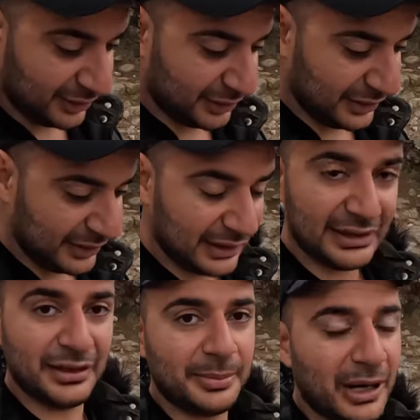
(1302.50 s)

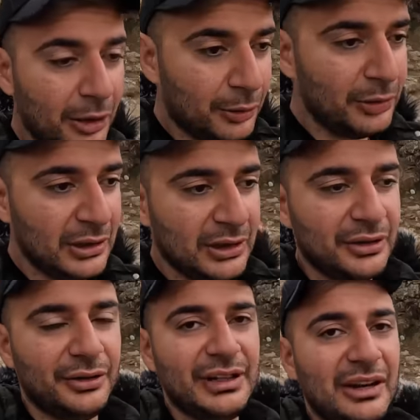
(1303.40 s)
in Nepal
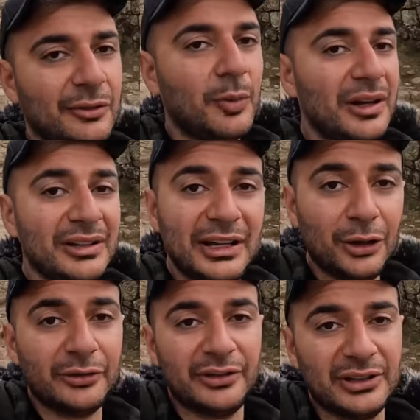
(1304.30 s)
they only have one day
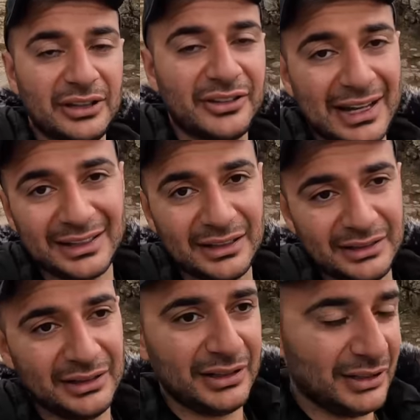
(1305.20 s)
off, and the Saturday.